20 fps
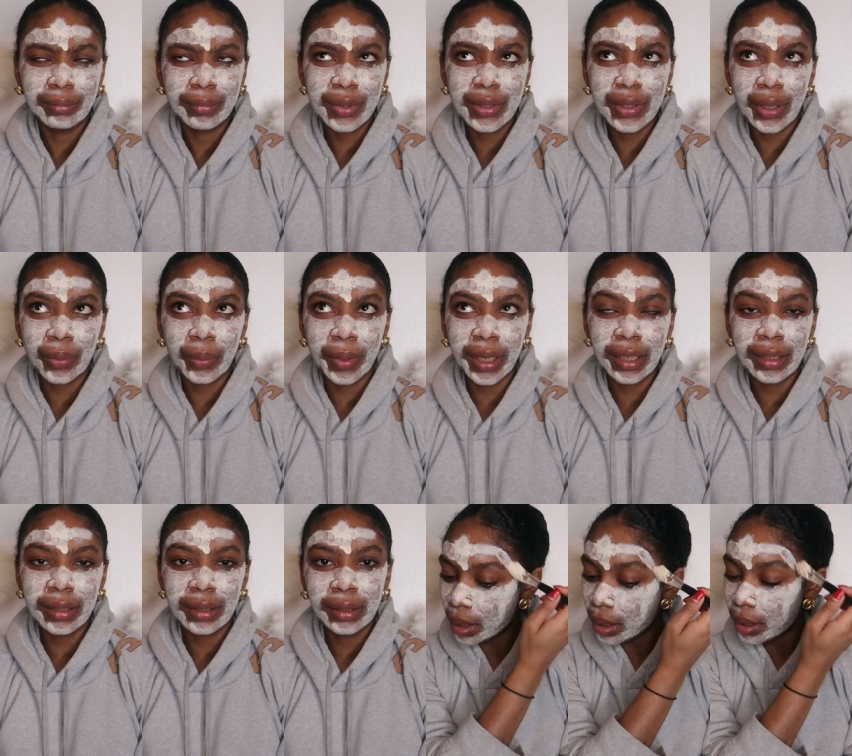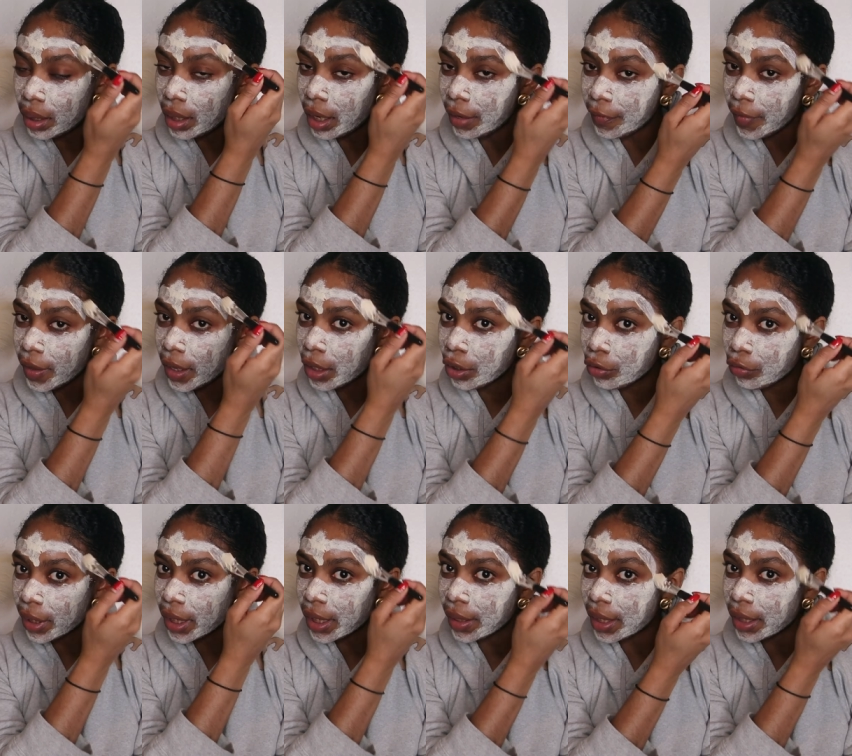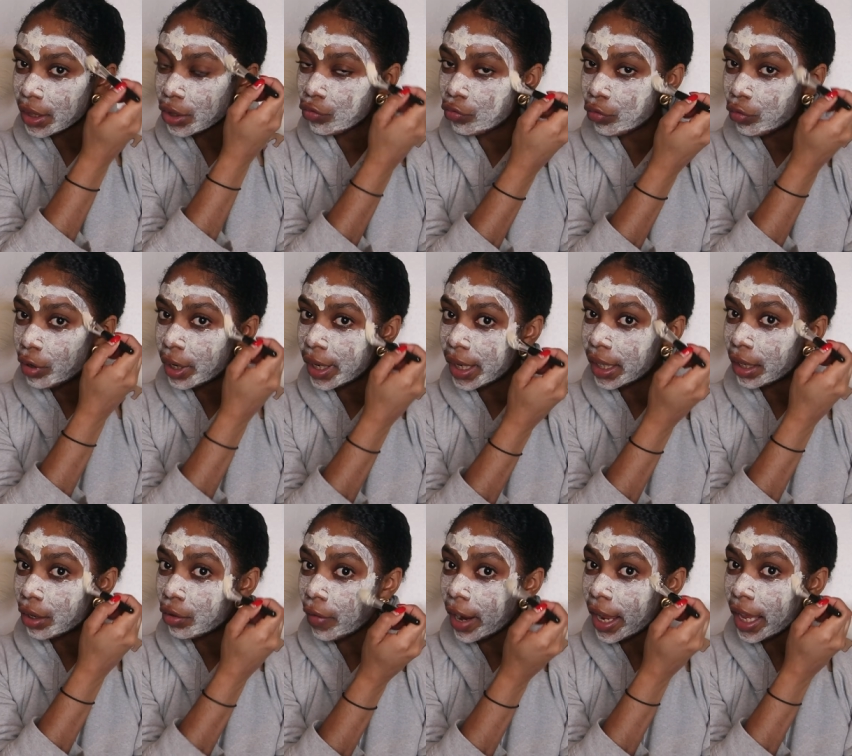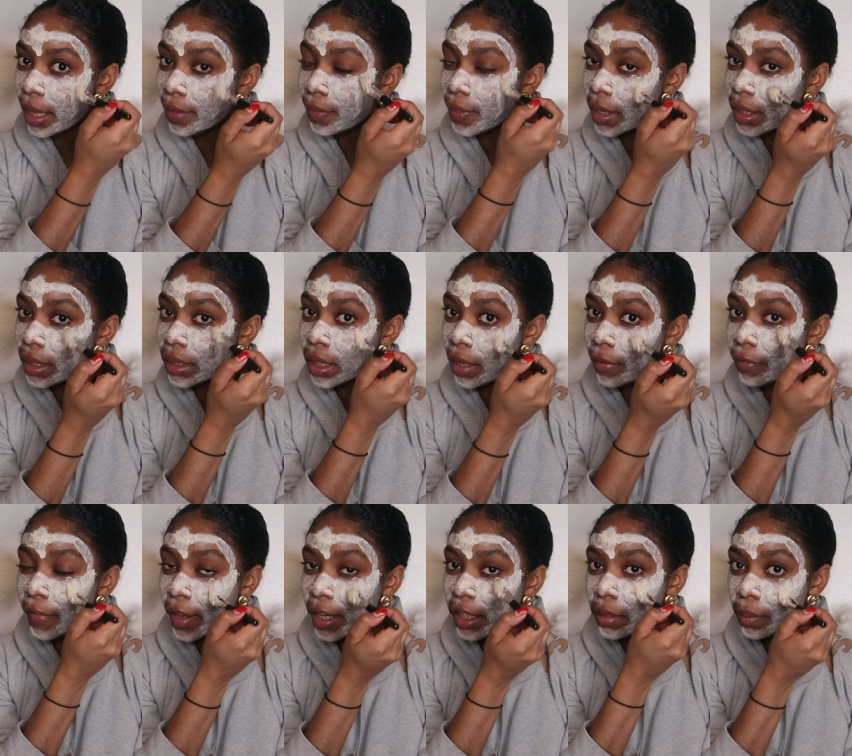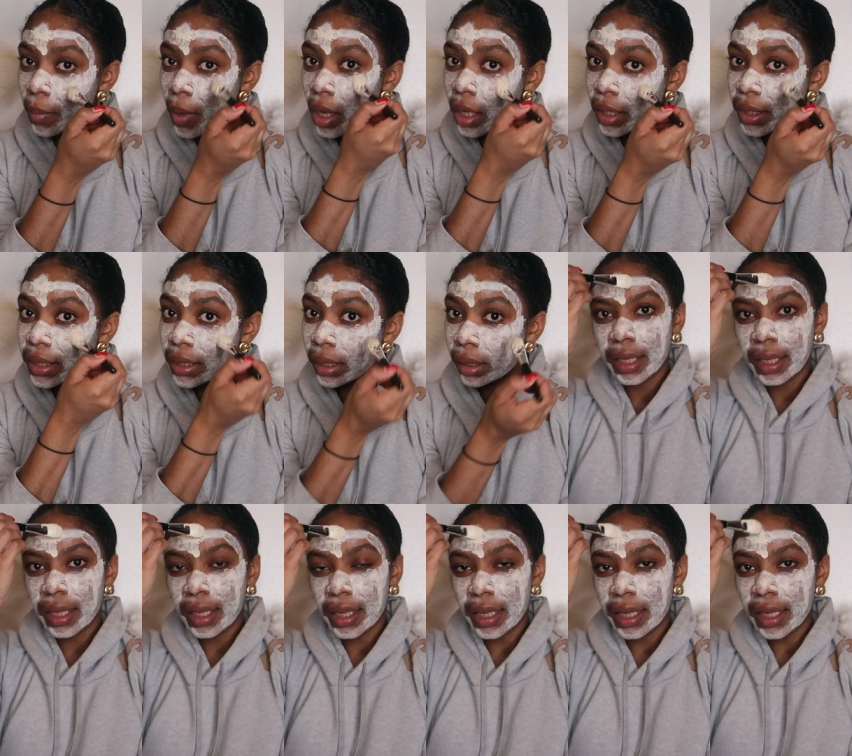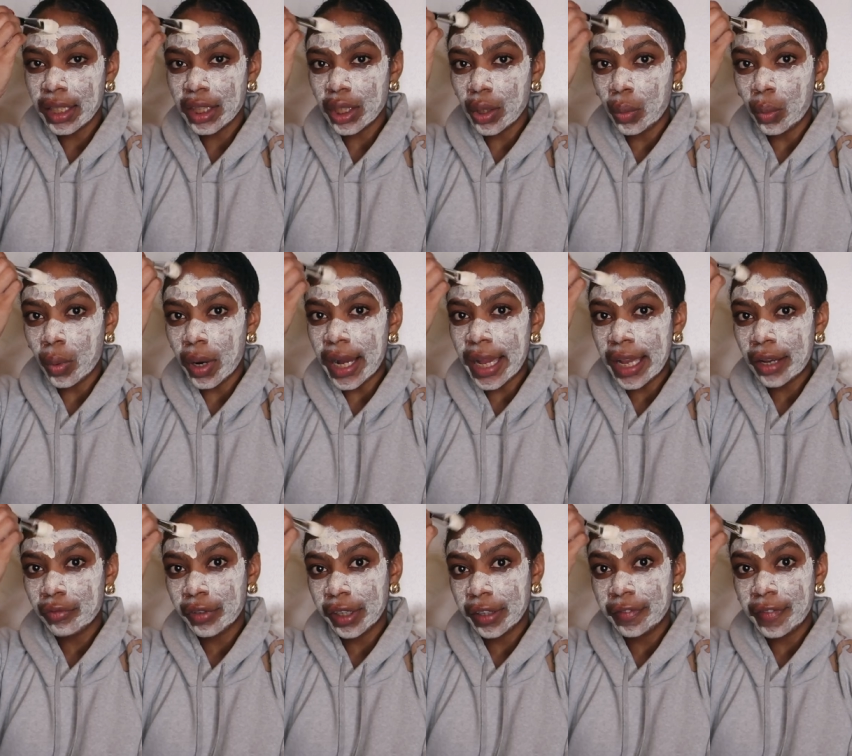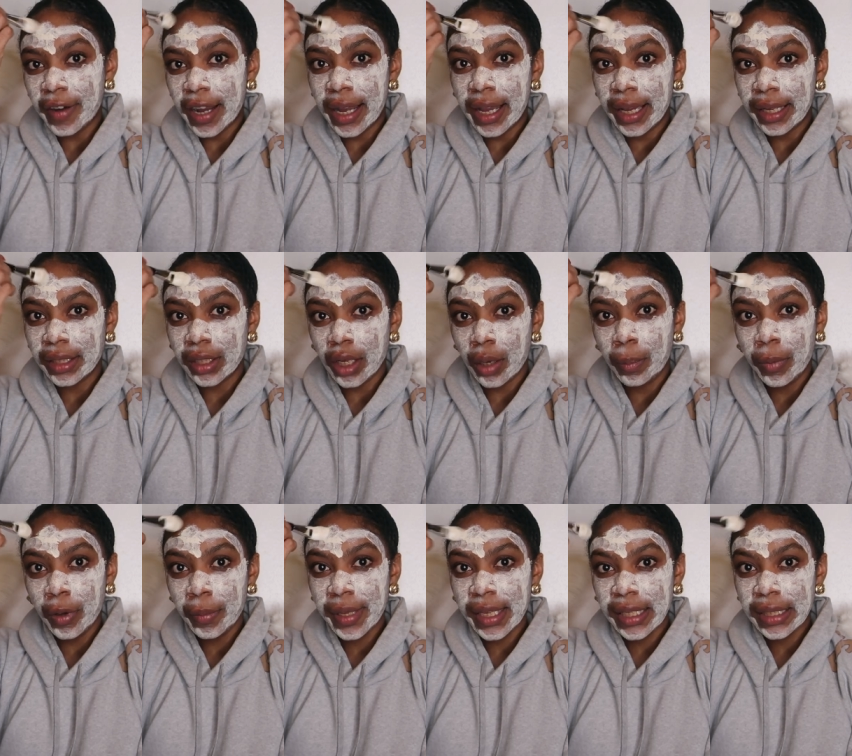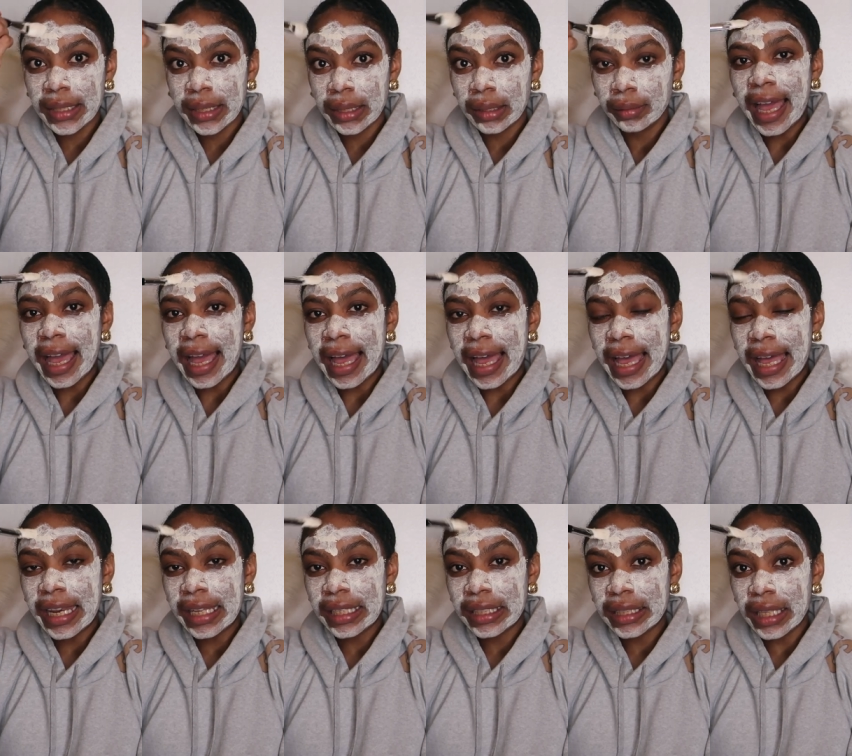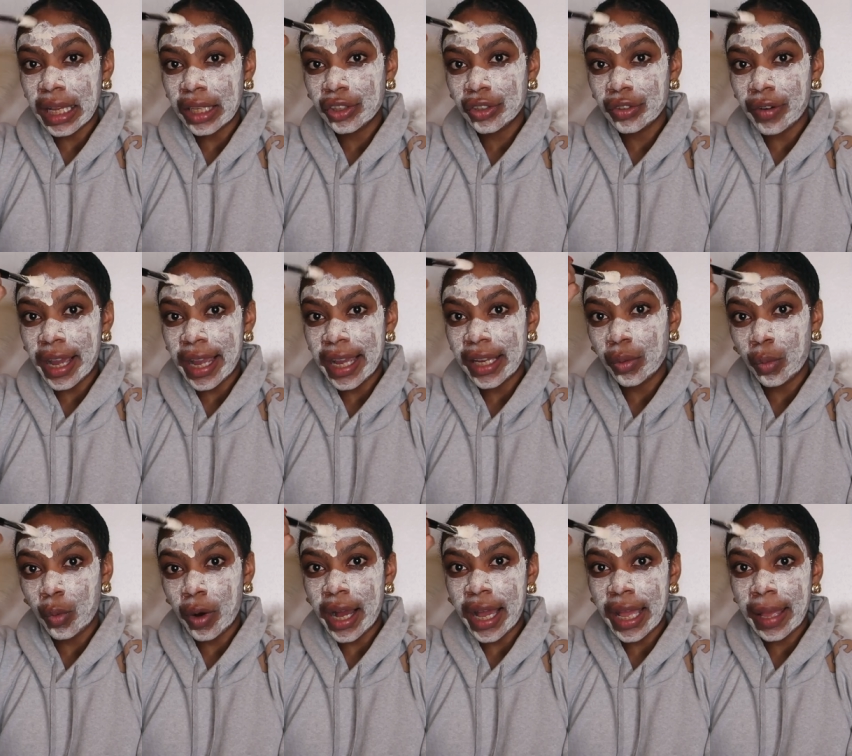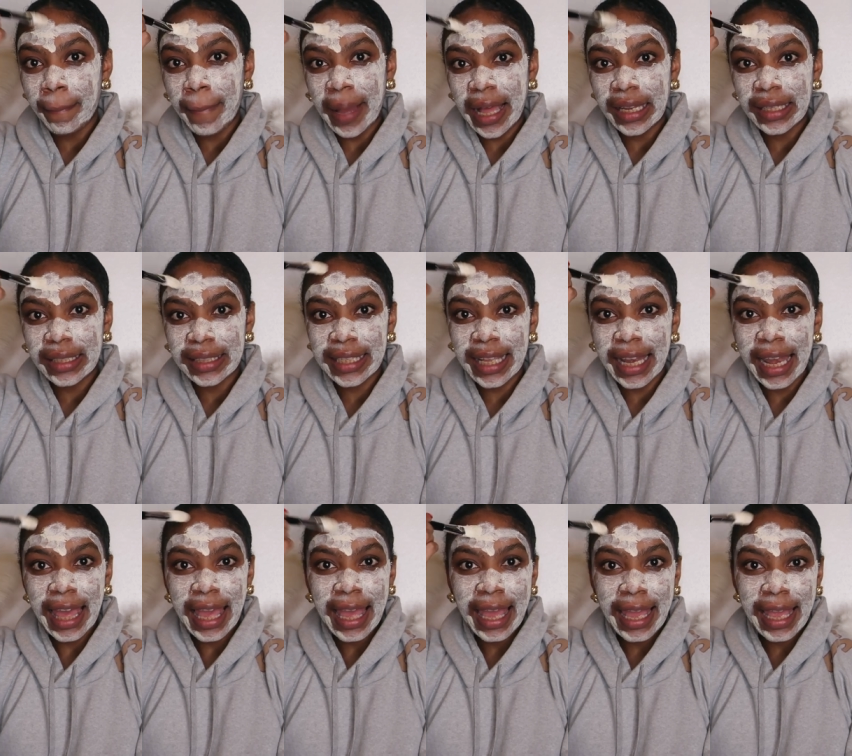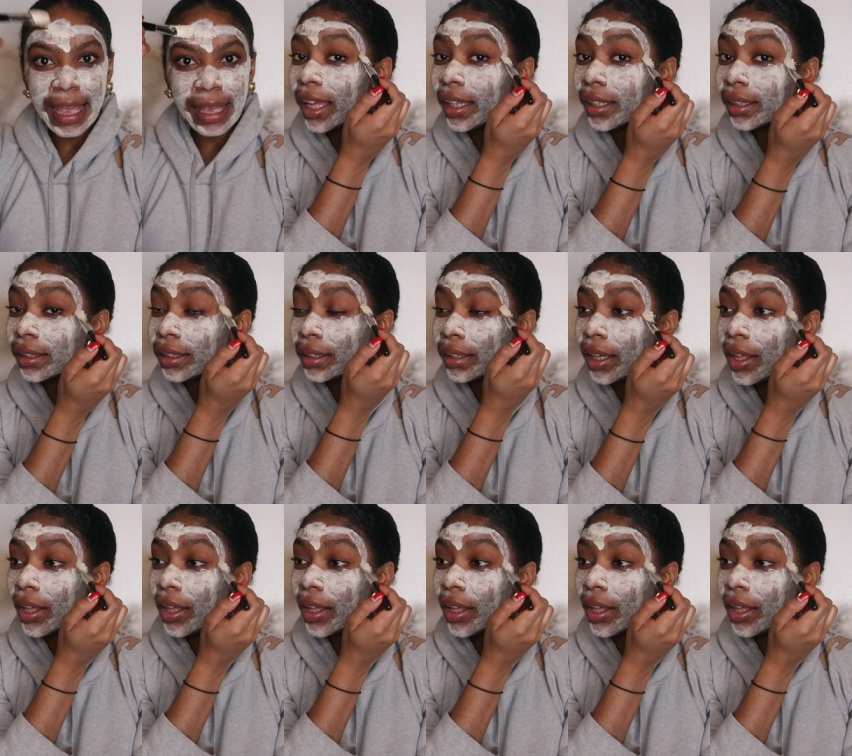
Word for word: so weird. Another ingredient that's really great in this face mask is white refined pumice and sun-dried white balanced clay, and